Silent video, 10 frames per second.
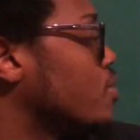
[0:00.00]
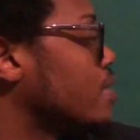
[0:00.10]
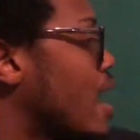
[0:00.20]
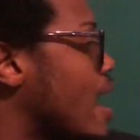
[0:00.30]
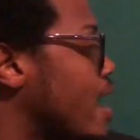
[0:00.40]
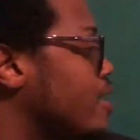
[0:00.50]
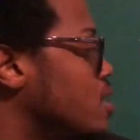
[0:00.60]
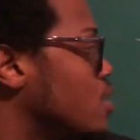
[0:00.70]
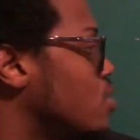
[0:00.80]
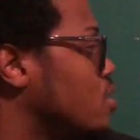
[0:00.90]
Now, I
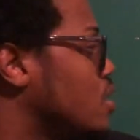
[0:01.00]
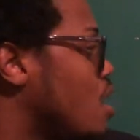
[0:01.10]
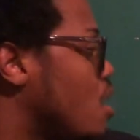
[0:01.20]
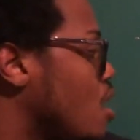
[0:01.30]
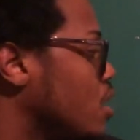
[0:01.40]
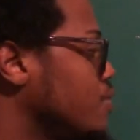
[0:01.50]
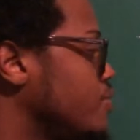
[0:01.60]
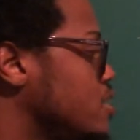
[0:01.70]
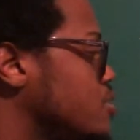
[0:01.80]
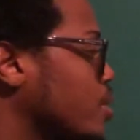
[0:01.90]
know all of
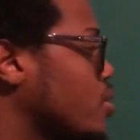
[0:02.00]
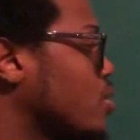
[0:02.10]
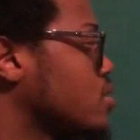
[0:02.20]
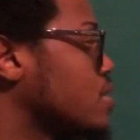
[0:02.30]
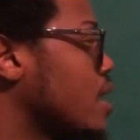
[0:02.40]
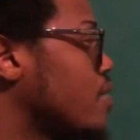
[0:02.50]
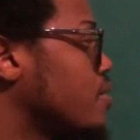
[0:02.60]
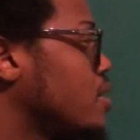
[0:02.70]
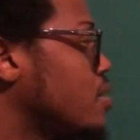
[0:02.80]
these have been crossed out,